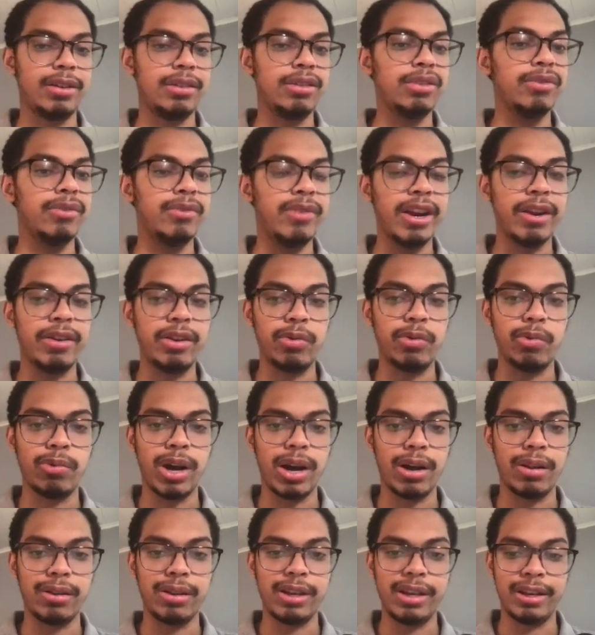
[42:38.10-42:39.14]
to do very
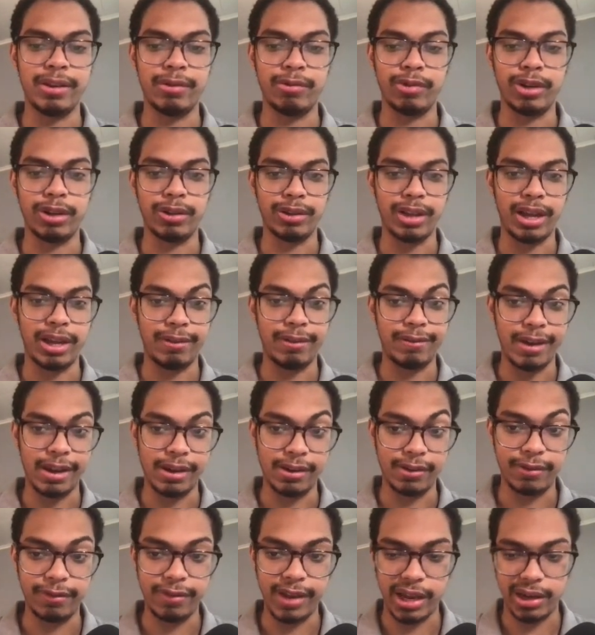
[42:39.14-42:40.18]
well in real life and
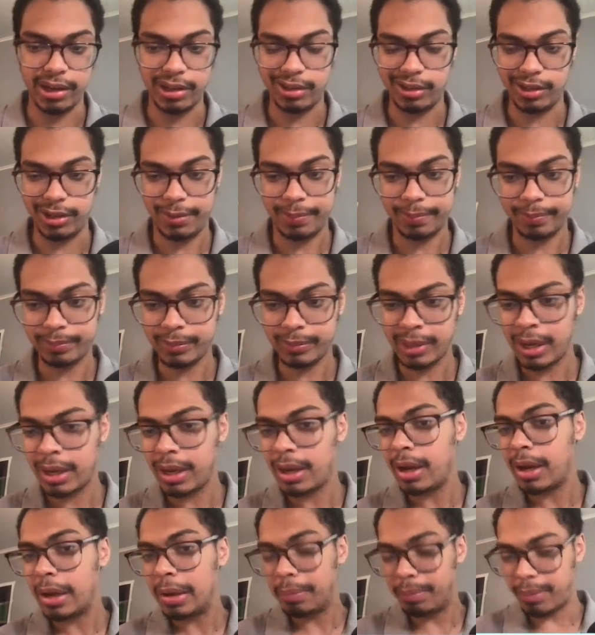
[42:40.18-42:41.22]
in fantasy.
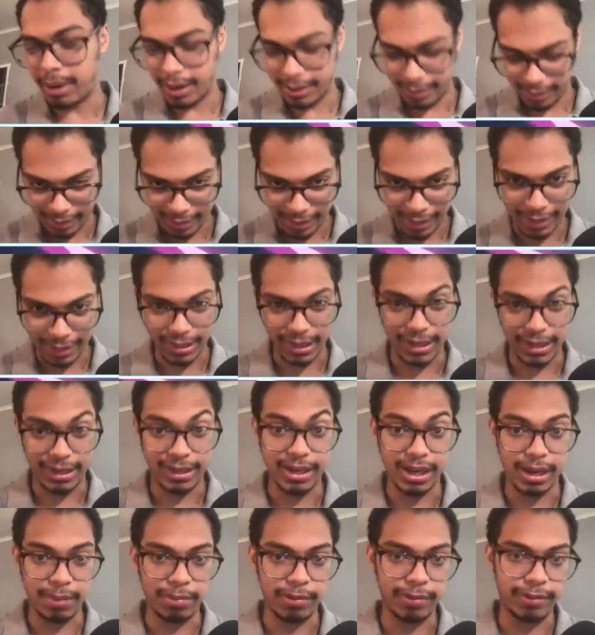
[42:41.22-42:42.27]
But as I
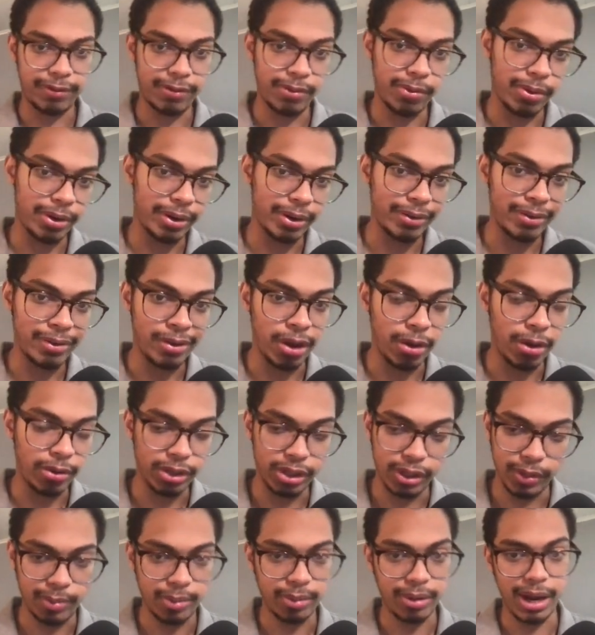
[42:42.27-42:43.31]
said before, no
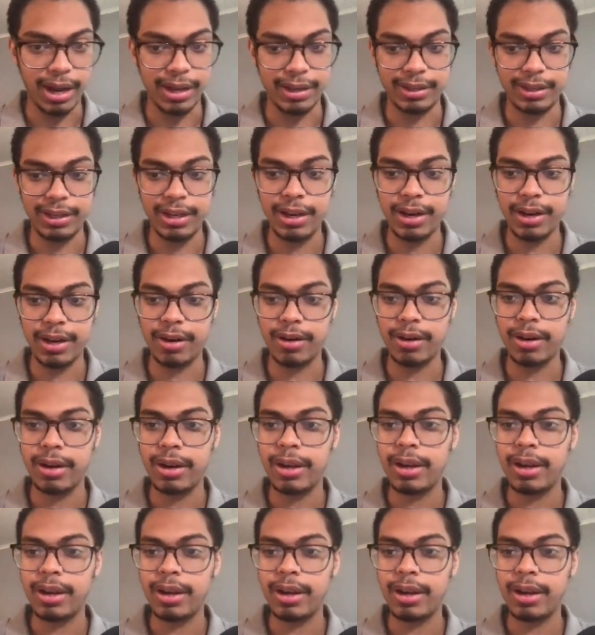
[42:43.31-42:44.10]
surprise here.